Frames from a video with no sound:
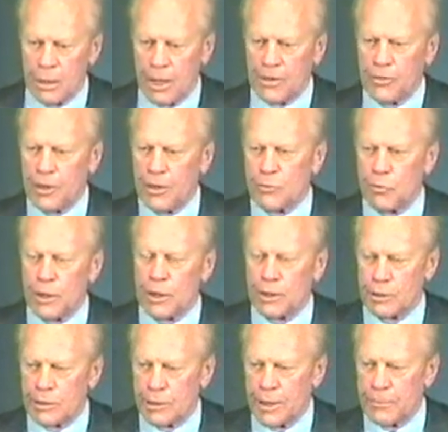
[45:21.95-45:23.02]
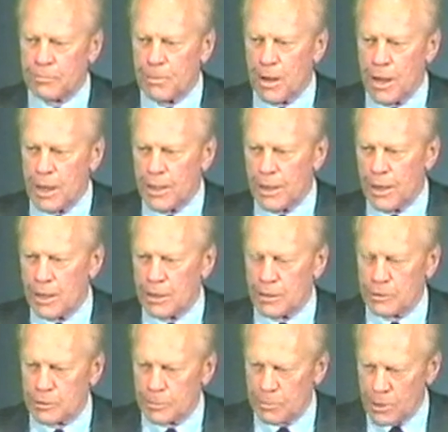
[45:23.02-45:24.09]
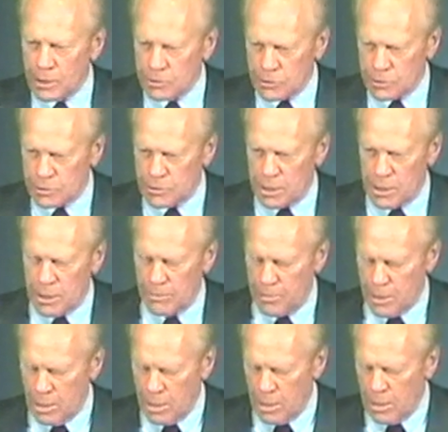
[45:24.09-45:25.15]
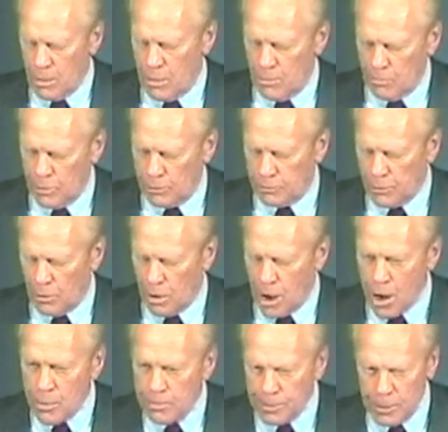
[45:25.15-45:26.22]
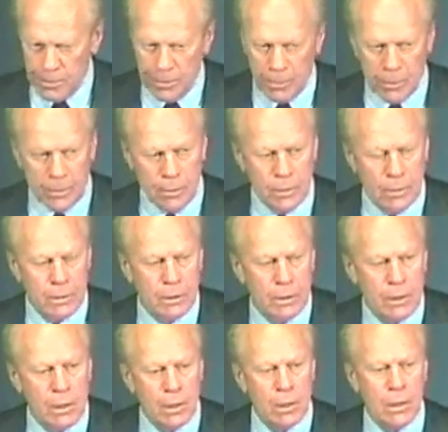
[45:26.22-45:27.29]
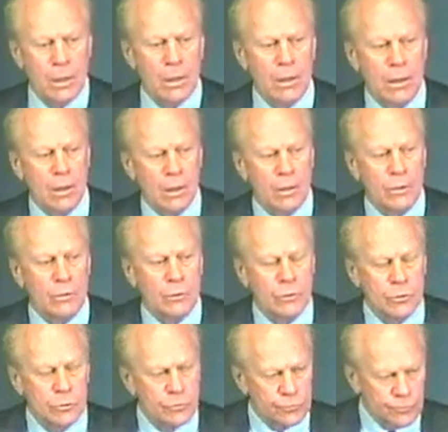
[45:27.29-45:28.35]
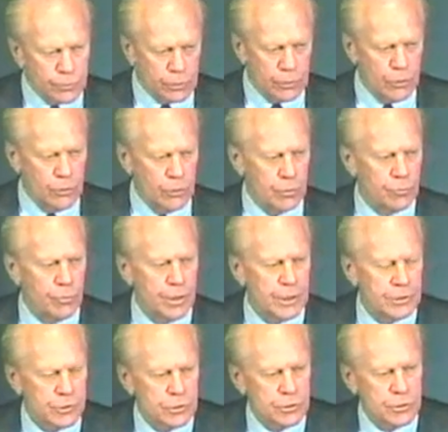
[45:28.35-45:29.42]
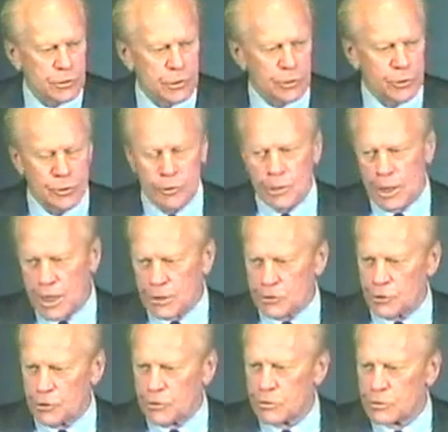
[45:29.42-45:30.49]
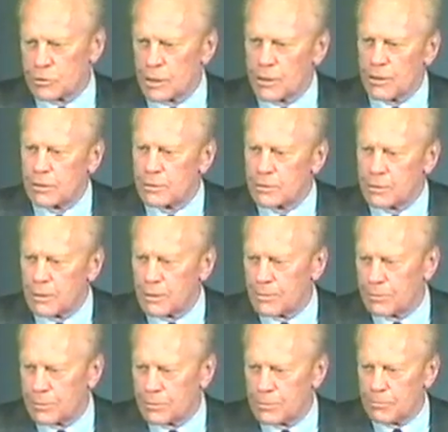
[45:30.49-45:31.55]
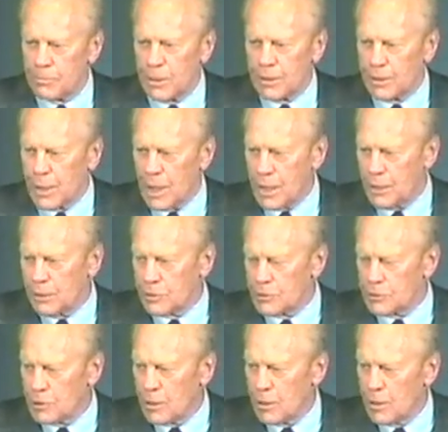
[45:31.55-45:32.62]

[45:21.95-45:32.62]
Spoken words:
think we can get by on at the present time. But there are people who, for good reasons and good conscience, think the Pentagon is